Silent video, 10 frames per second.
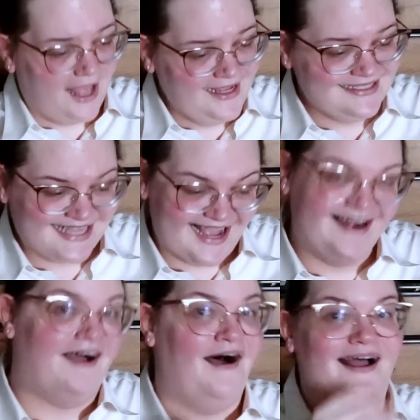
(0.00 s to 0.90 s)
is kind
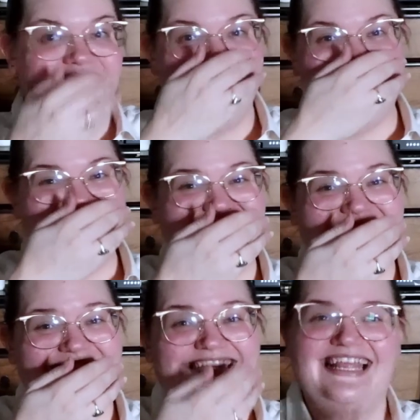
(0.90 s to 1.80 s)
of hot.
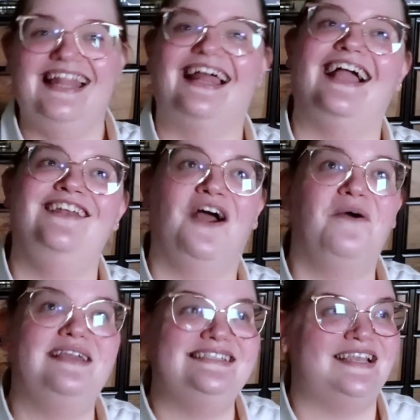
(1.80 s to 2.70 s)
Like, I know
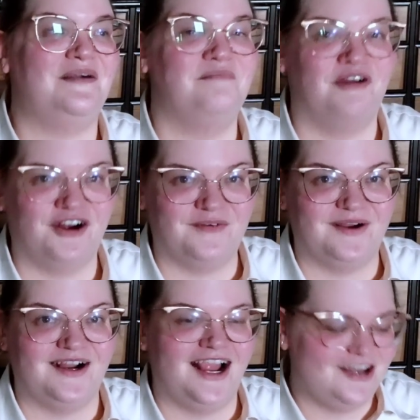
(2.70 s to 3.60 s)
he's like a
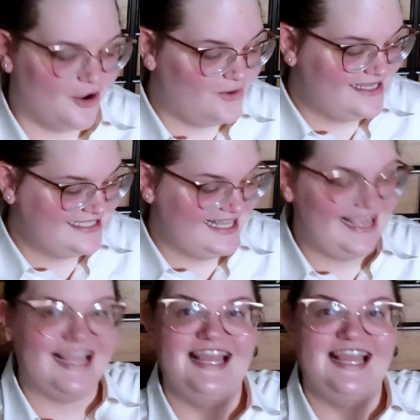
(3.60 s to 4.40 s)
murderer. I know he's like